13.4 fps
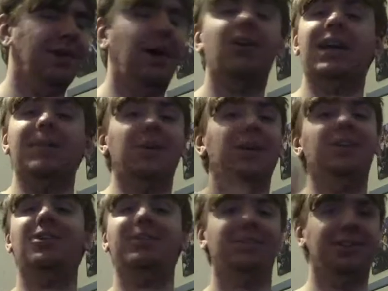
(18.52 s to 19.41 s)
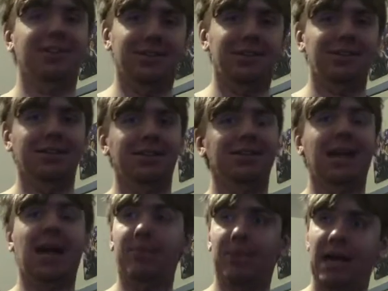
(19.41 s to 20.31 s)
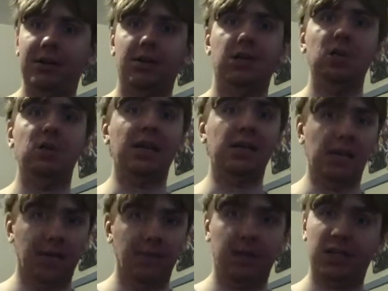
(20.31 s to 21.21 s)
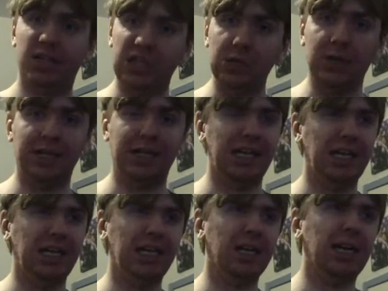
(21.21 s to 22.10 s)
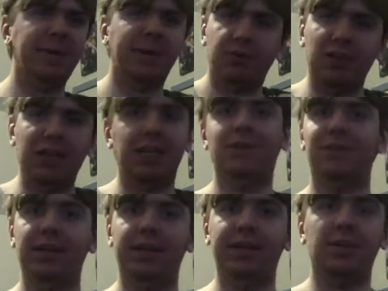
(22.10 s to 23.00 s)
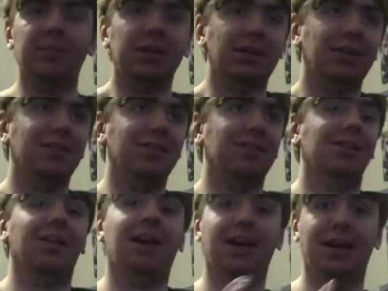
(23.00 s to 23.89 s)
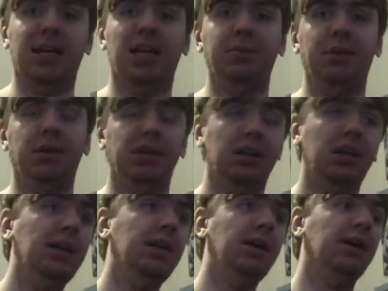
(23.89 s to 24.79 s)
Okay, but in all seriousness, I'm planning to do another Q&A comment reading video because there's a lot of comments